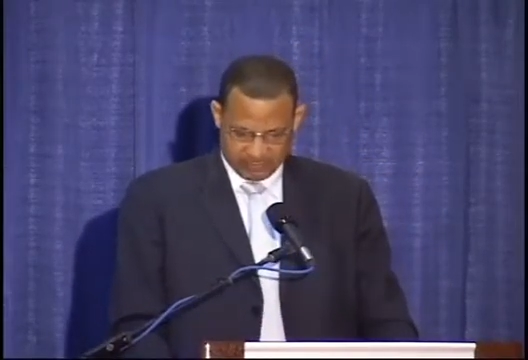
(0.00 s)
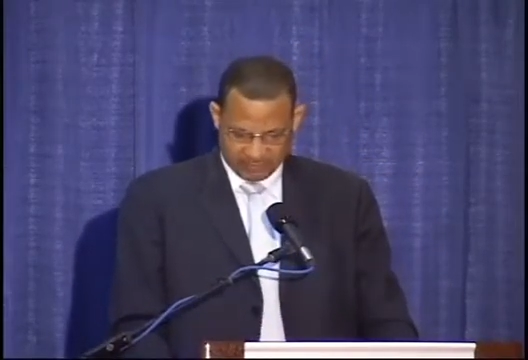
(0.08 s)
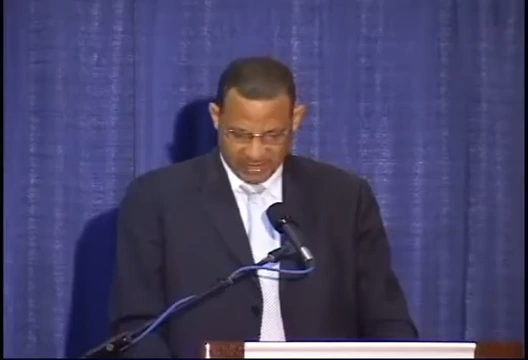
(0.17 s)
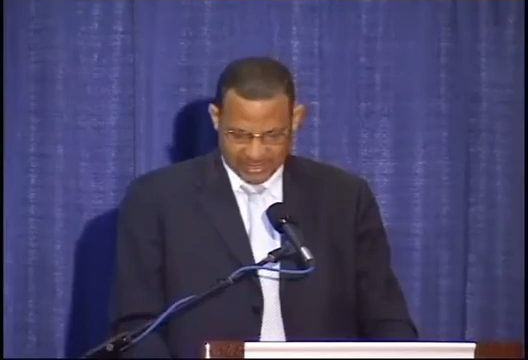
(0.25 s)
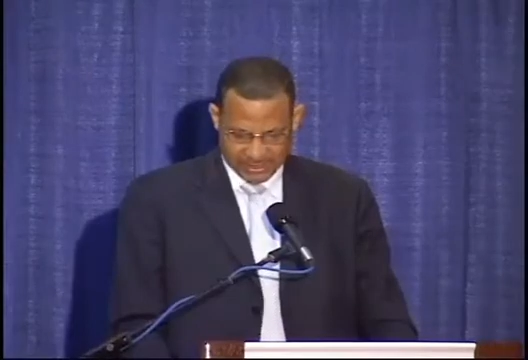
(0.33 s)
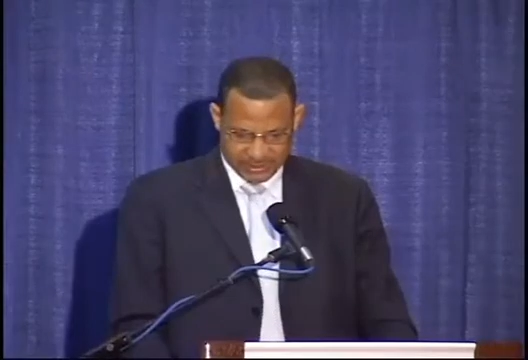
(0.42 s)

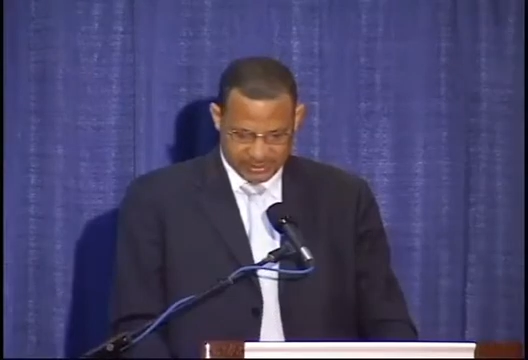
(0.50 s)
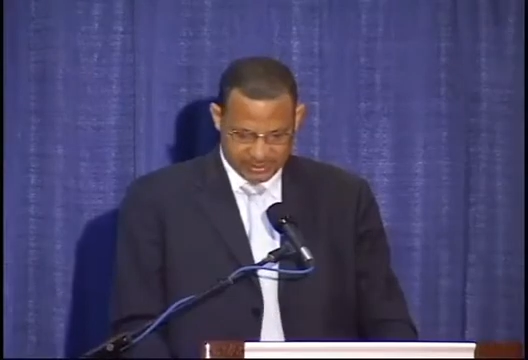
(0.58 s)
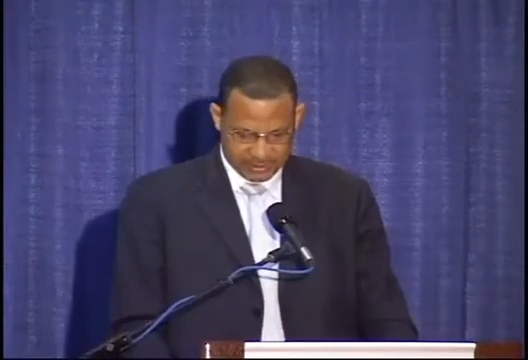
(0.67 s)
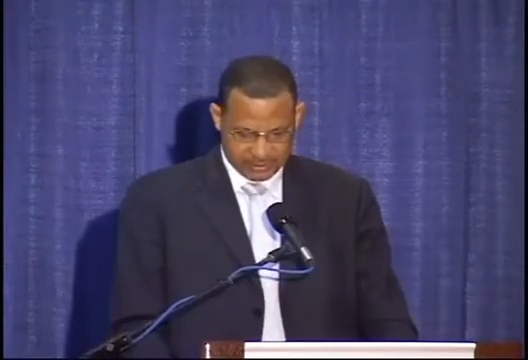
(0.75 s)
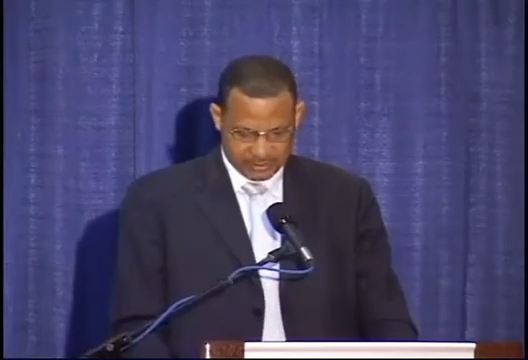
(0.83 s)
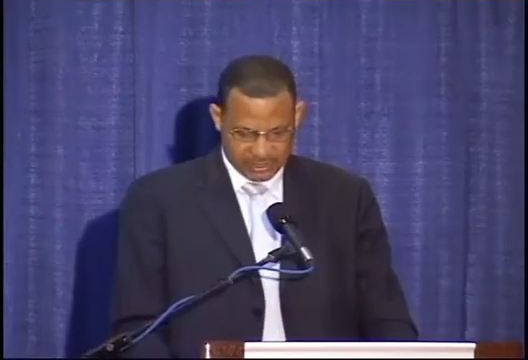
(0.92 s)

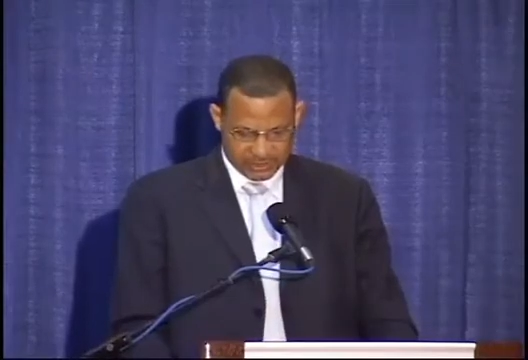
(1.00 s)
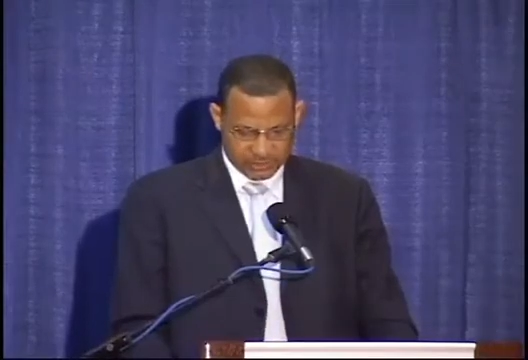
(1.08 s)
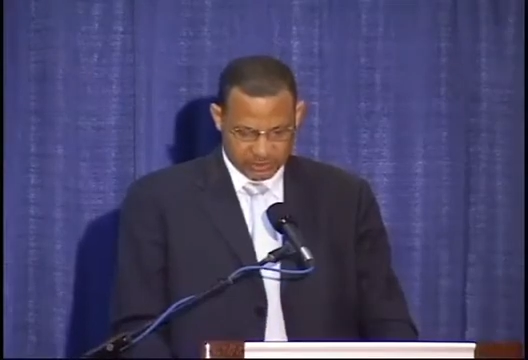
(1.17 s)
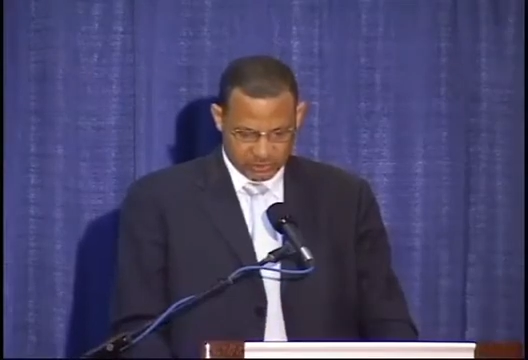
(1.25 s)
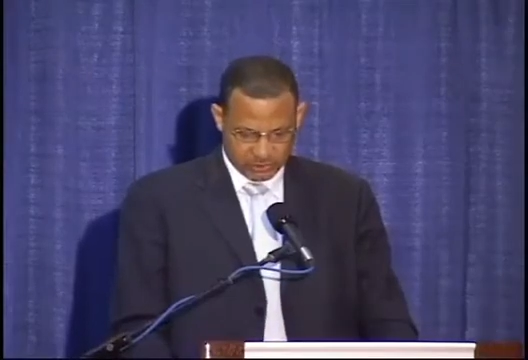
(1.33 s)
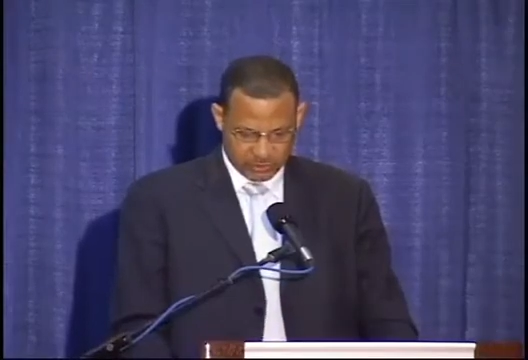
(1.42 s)
validated the
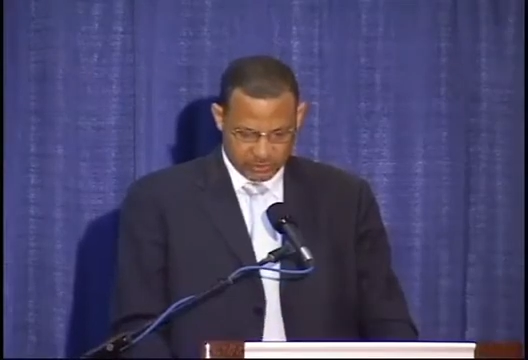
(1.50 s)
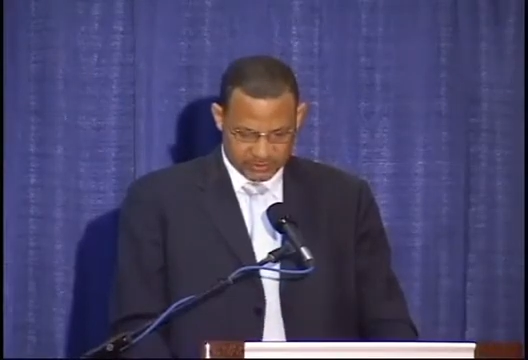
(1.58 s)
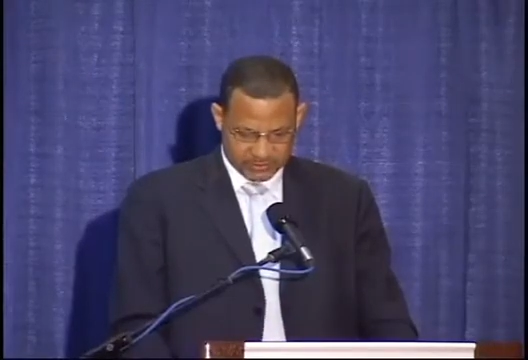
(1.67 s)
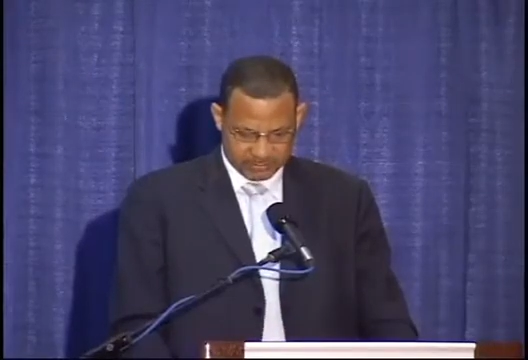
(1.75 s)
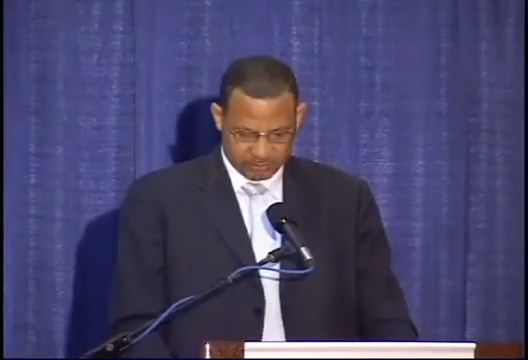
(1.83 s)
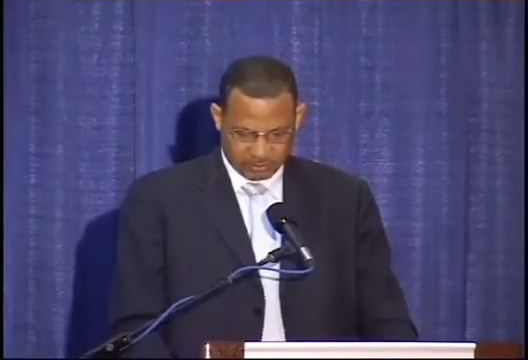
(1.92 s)
National
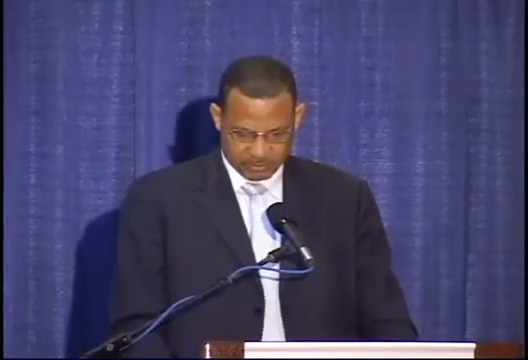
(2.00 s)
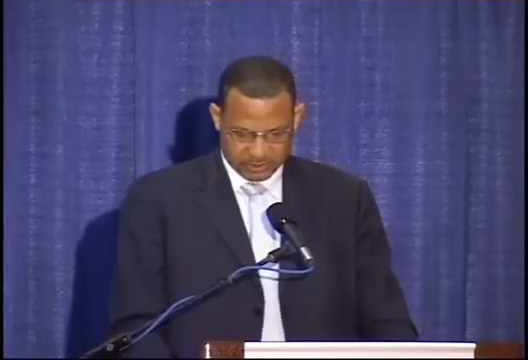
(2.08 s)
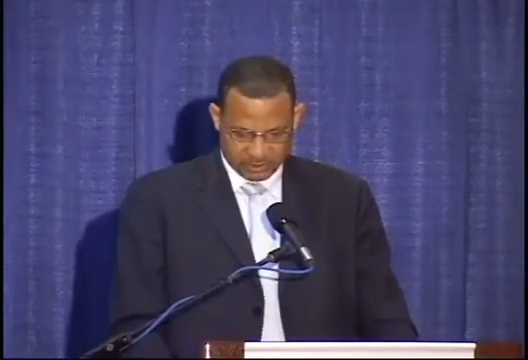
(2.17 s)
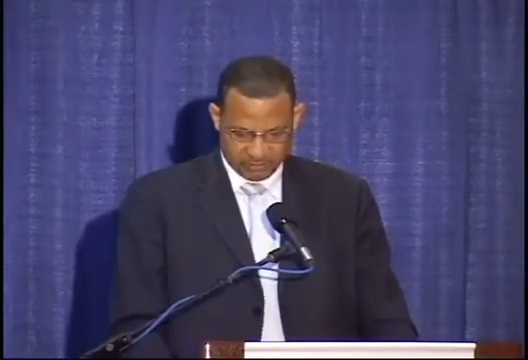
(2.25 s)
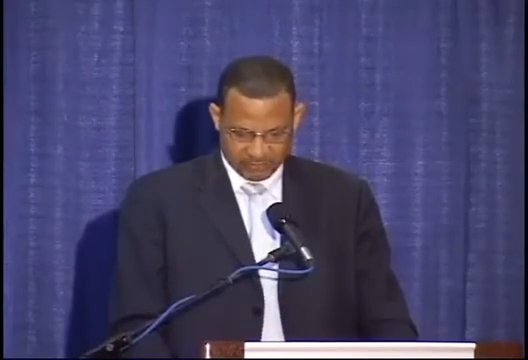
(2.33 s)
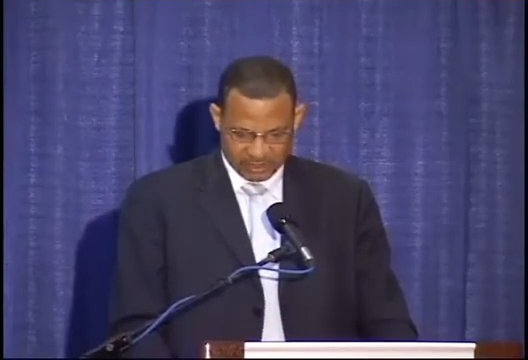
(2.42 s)
Insurance
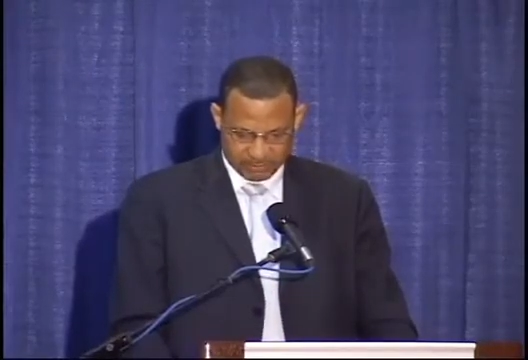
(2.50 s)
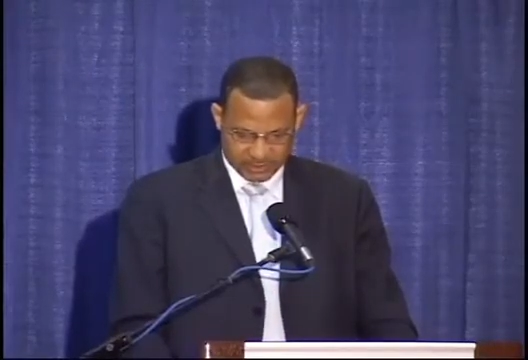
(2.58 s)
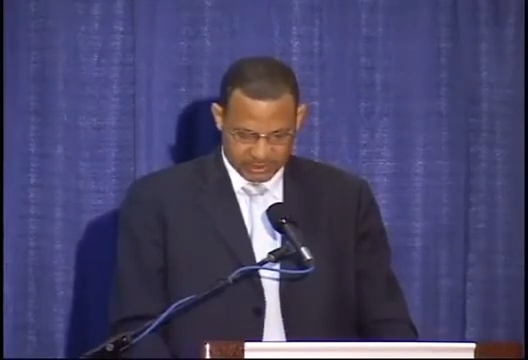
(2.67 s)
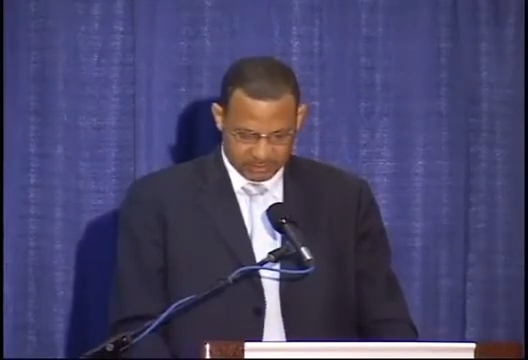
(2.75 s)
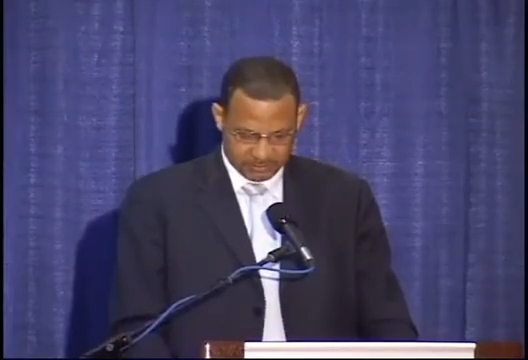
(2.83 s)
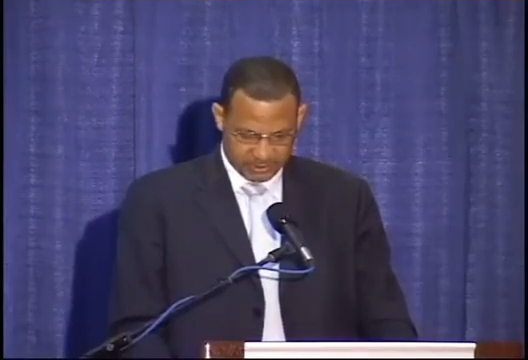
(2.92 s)
Property
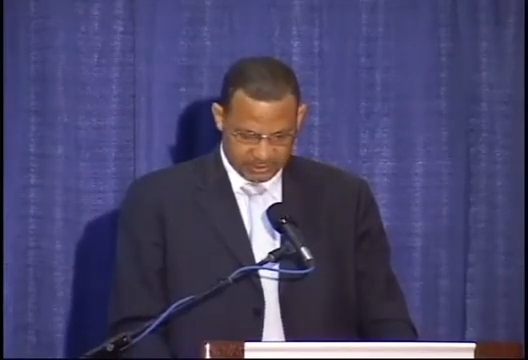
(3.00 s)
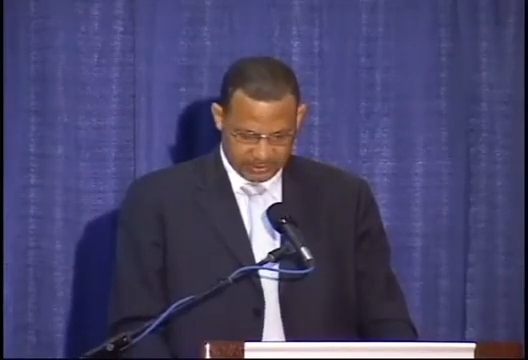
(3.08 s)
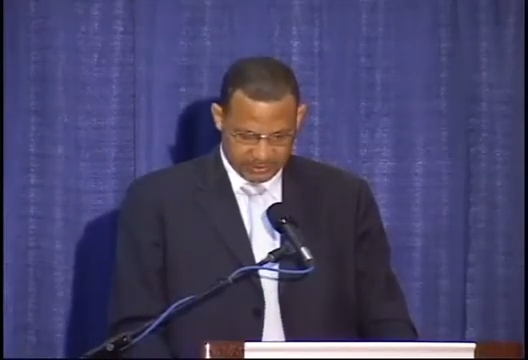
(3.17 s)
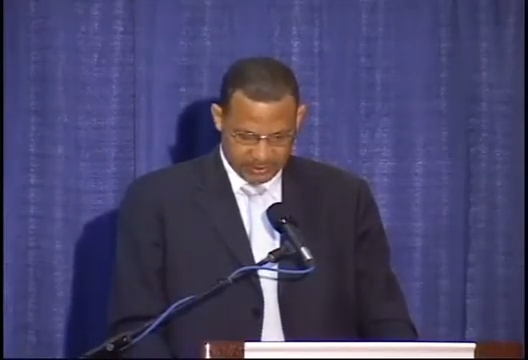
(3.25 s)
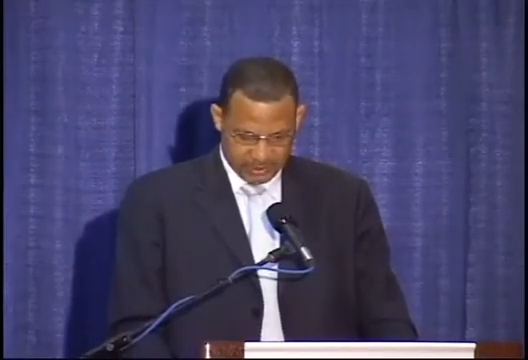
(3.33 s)
Development Company,